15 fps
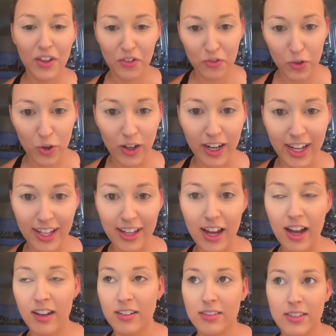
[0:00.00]
for a
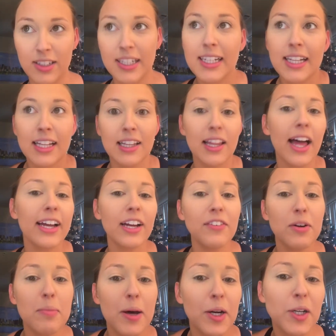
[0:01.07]
lack of
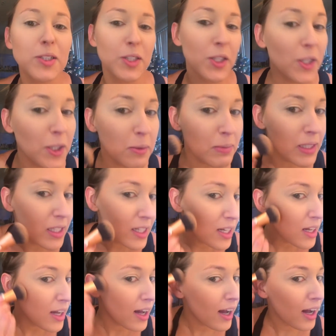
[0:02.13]
a better term.
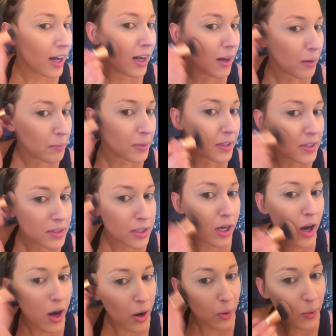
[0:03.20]
So
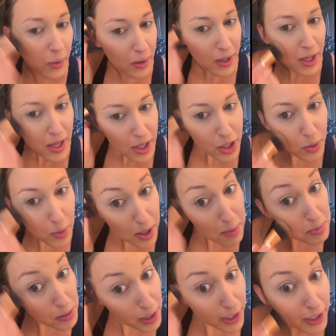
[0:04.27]
you want to
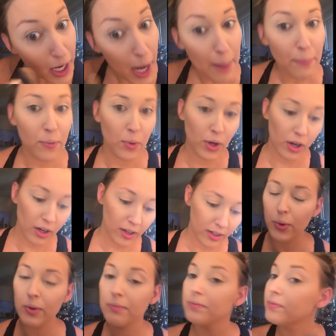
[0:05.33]
blend upward.
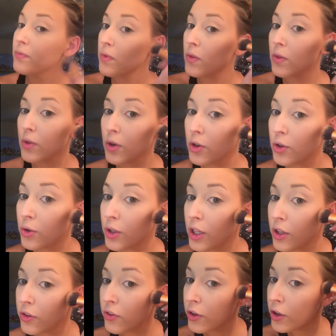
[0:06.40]
I'm going to do the
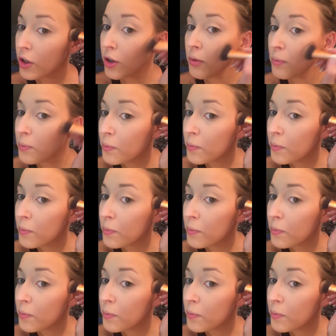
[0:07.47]
other side,